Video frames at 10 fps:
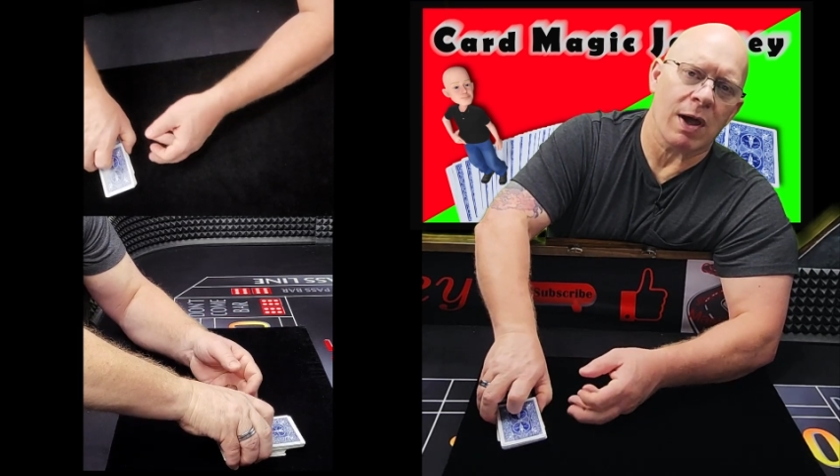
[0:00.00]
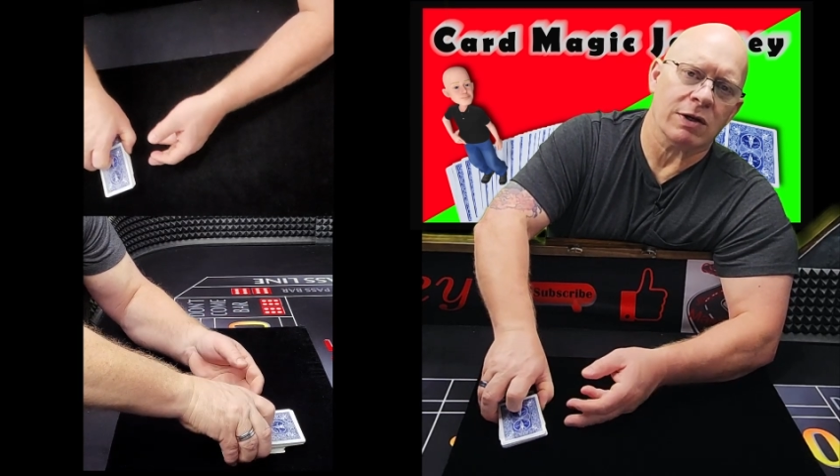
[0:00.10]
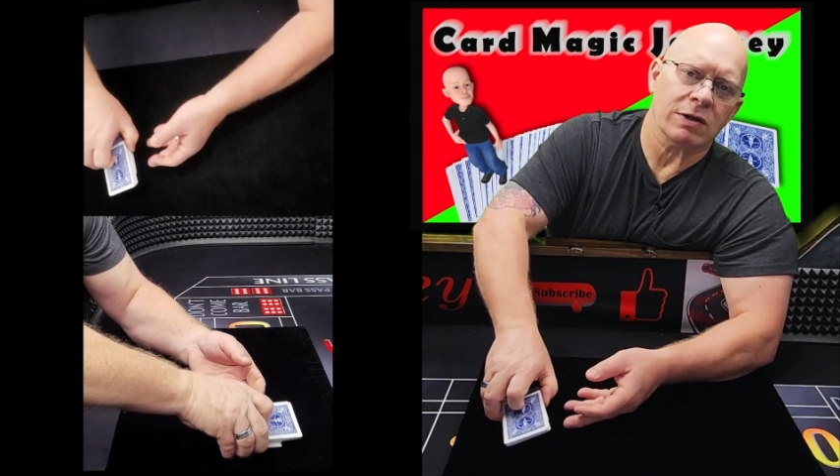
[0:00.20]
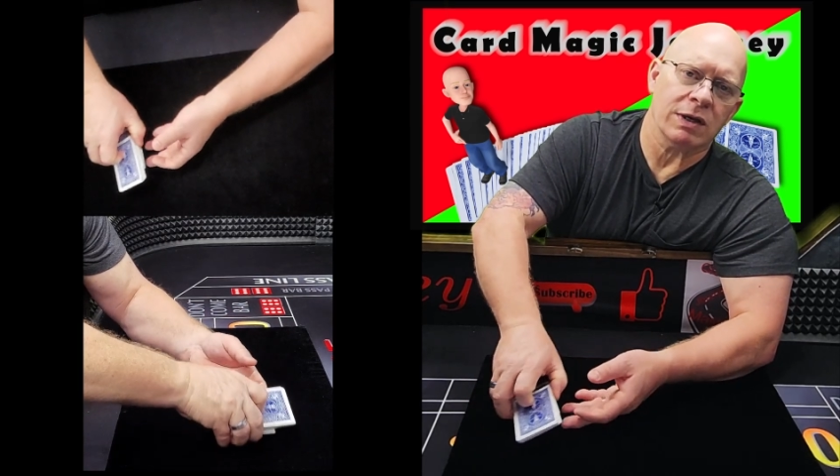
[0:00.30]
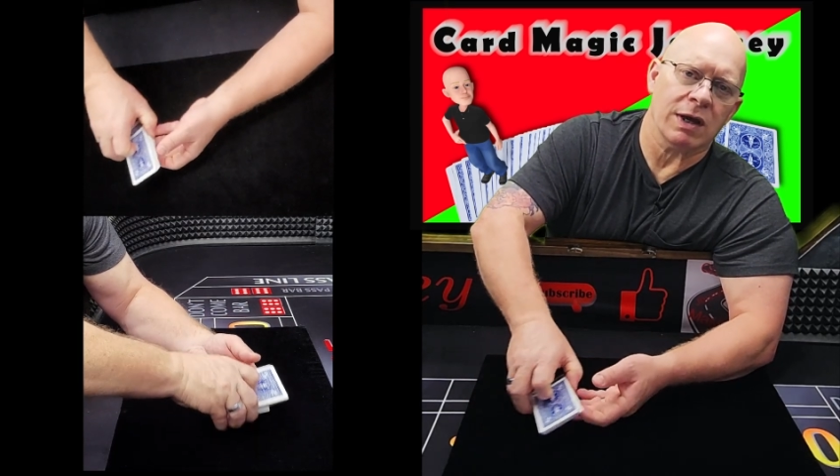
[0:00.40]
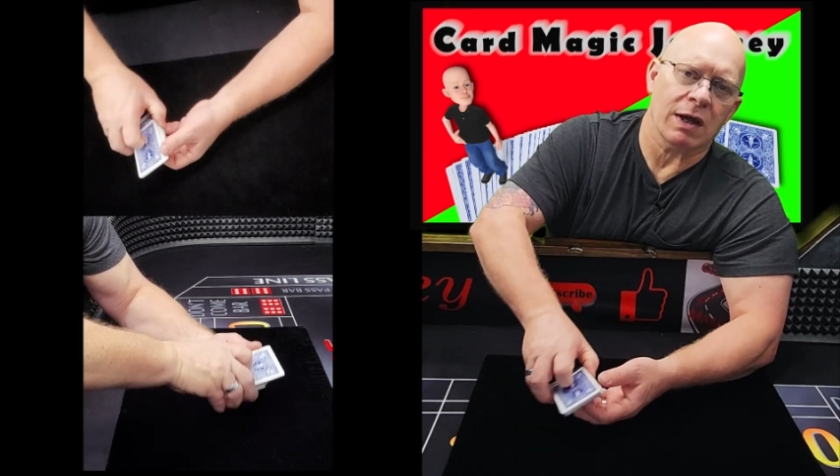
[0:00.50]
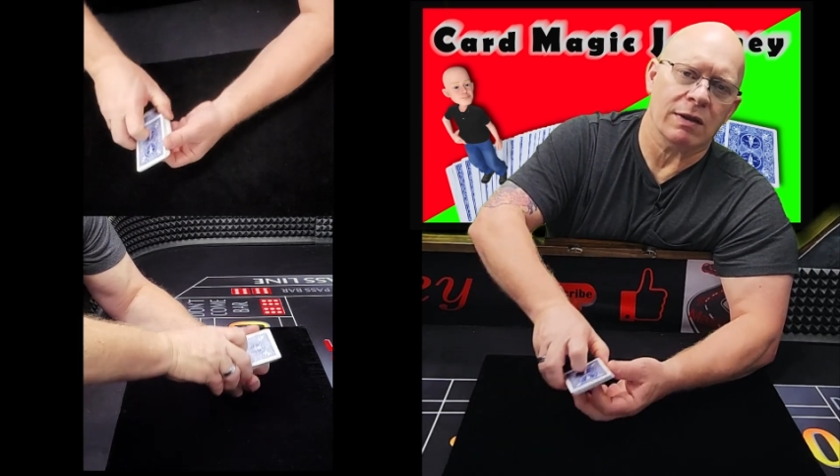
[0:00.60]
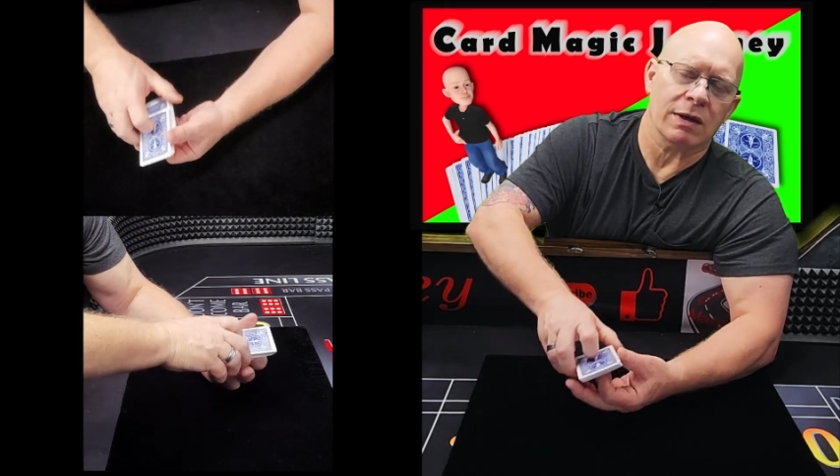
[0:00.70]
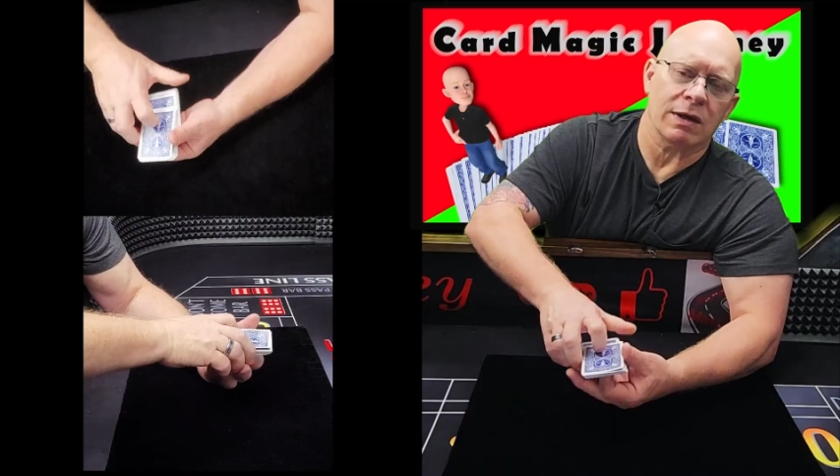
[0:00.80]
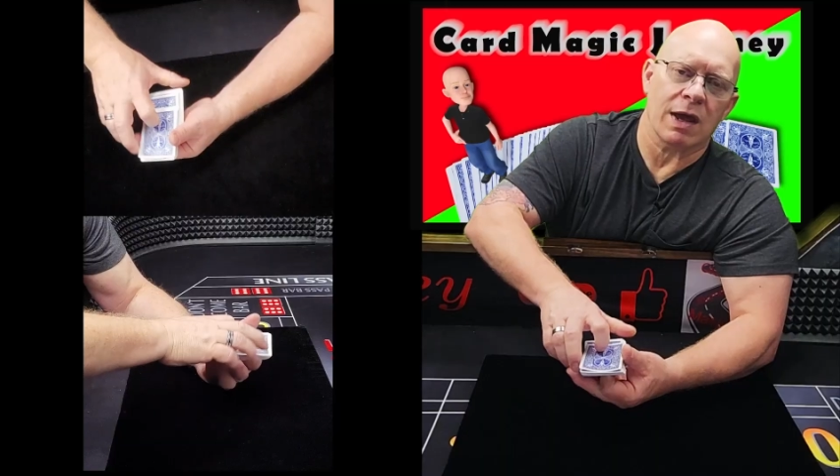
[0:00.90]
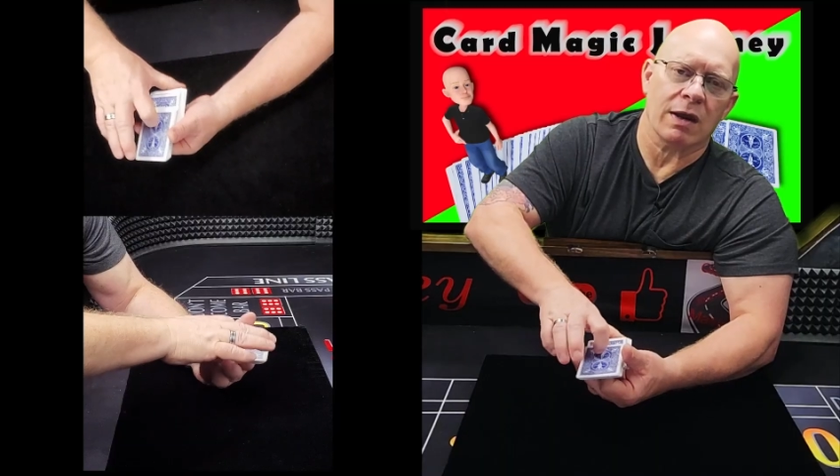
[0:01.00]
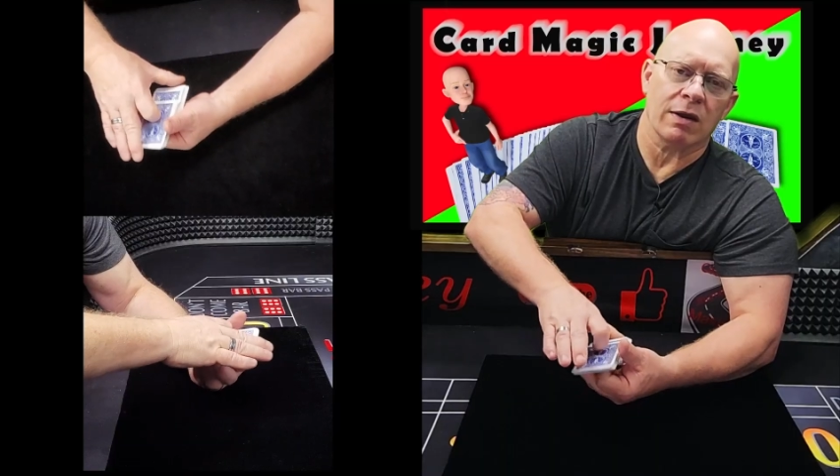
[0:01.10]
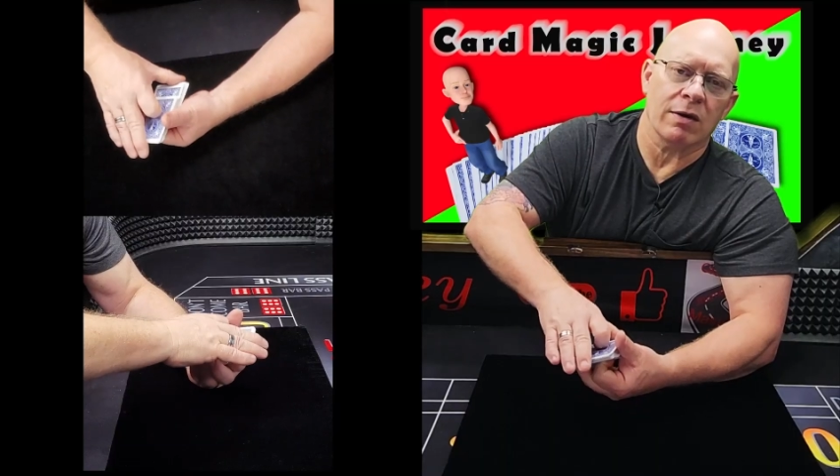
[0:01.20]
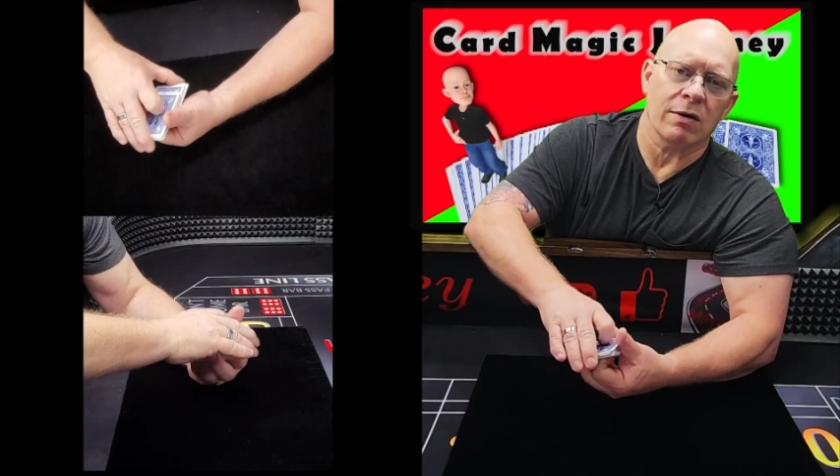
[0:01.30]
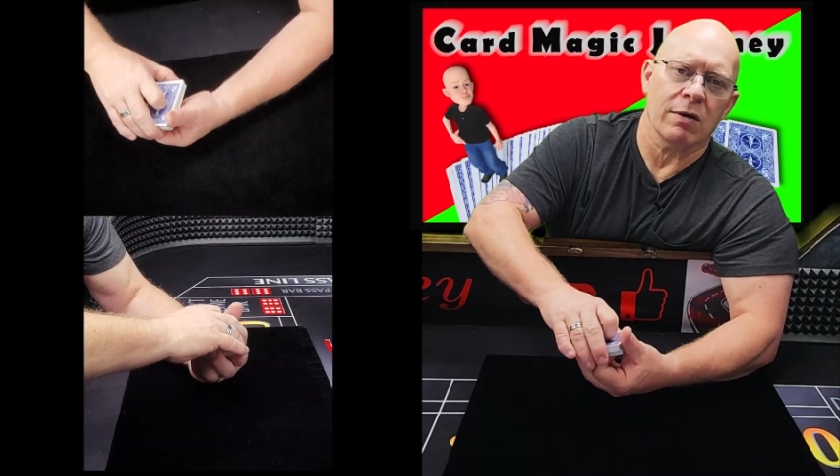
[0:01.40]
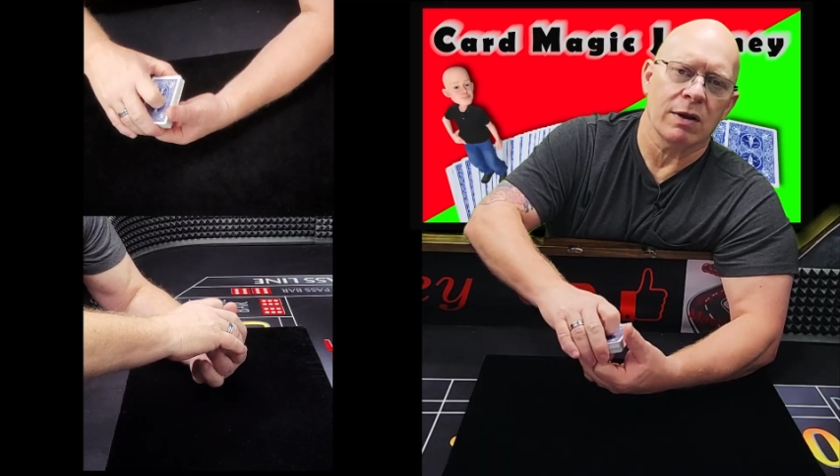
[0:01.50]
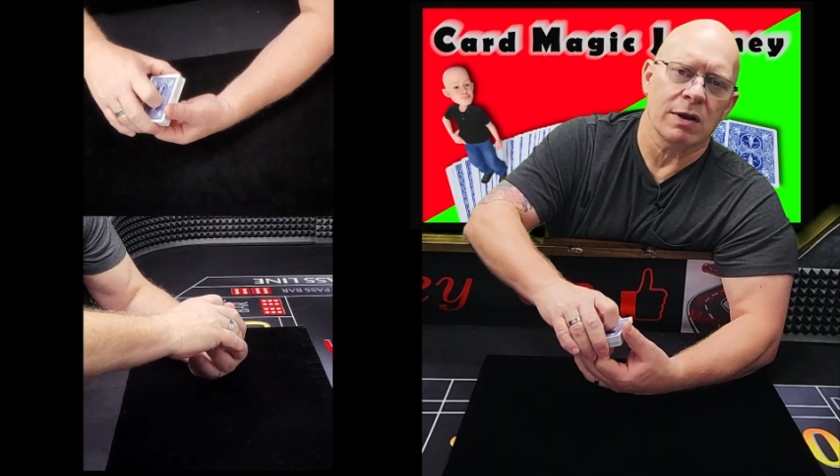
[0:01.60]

actually cut the deck here.